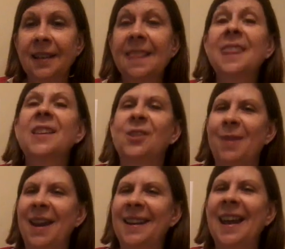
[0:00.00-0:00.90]
That's
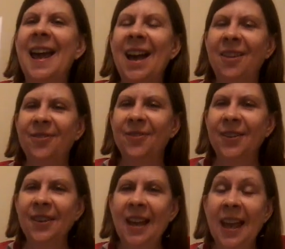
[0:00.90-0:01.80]
right, F.
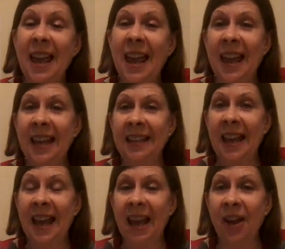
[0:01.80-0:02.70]
And
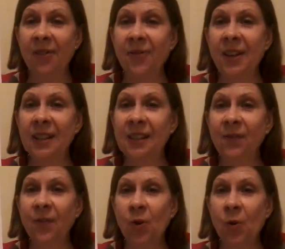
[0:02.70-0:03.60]
F is
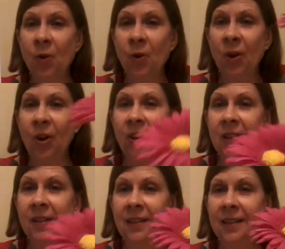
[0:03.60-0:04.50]
for
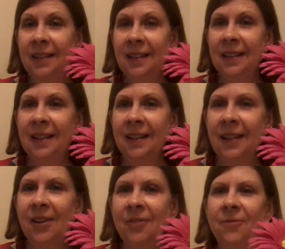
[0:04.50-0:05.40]

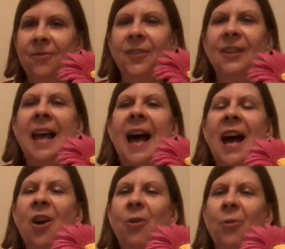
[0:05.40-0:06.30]

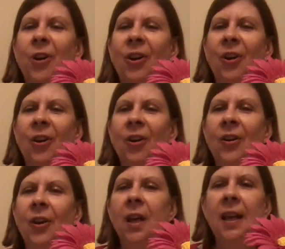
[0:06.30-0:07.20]
flower.
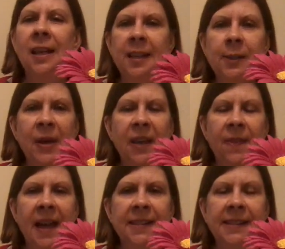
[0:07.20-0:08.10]
Let's make
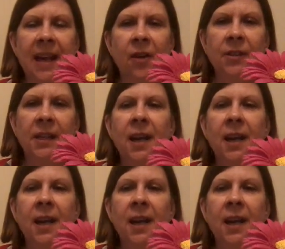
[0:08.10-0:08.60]
that sound.